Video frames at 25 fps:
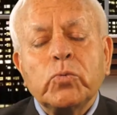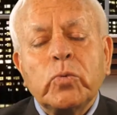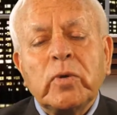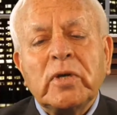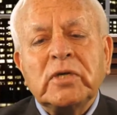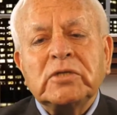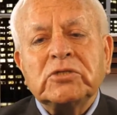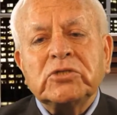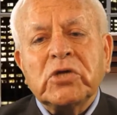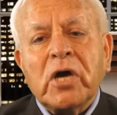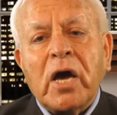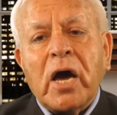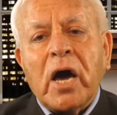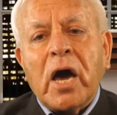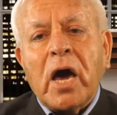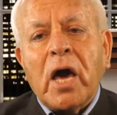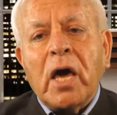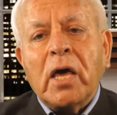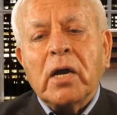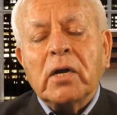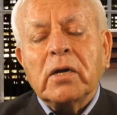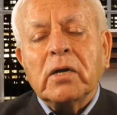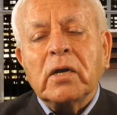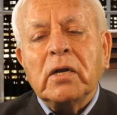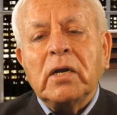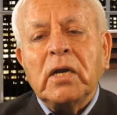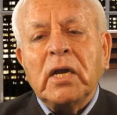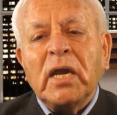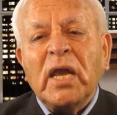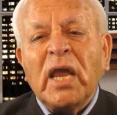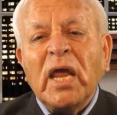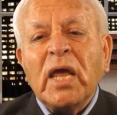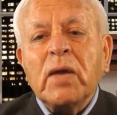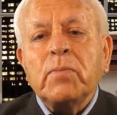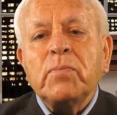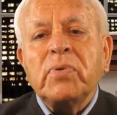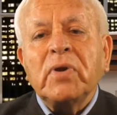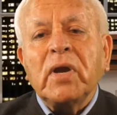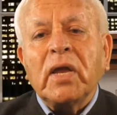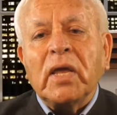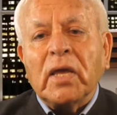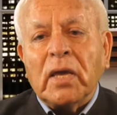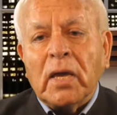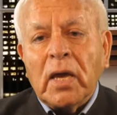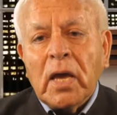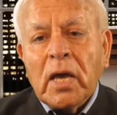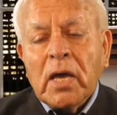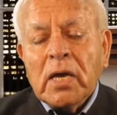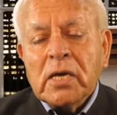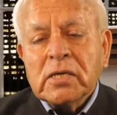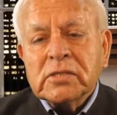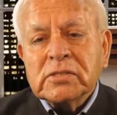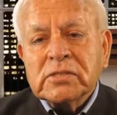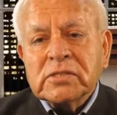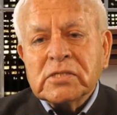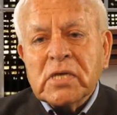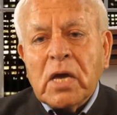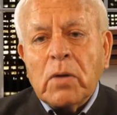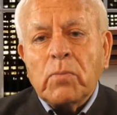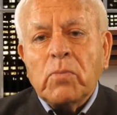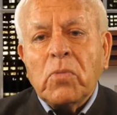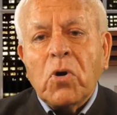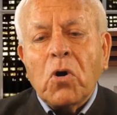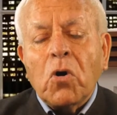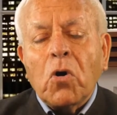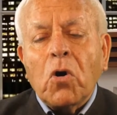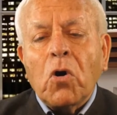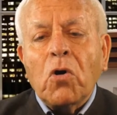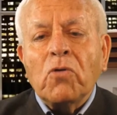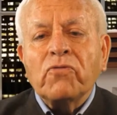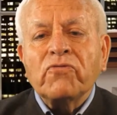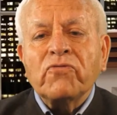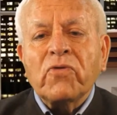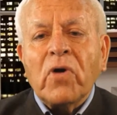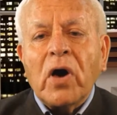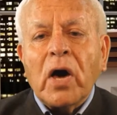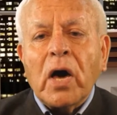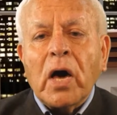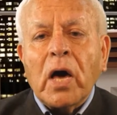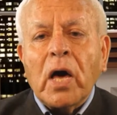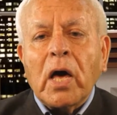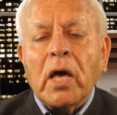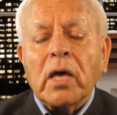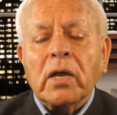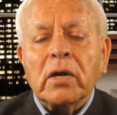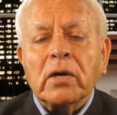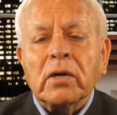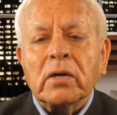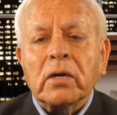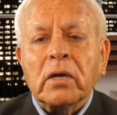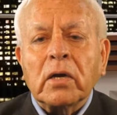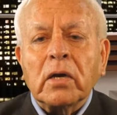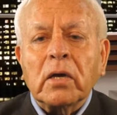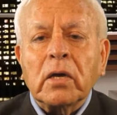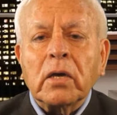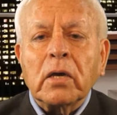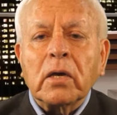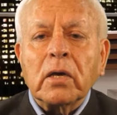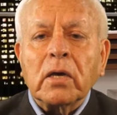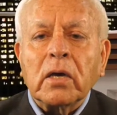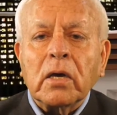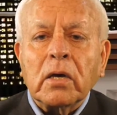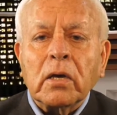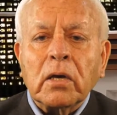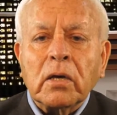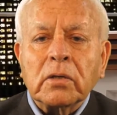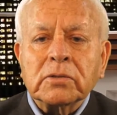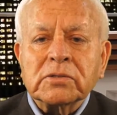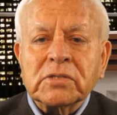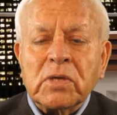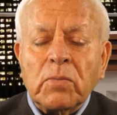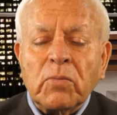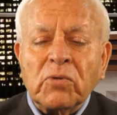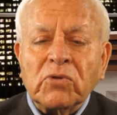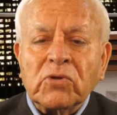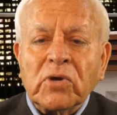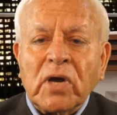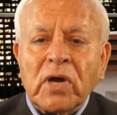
which are neighboring some of the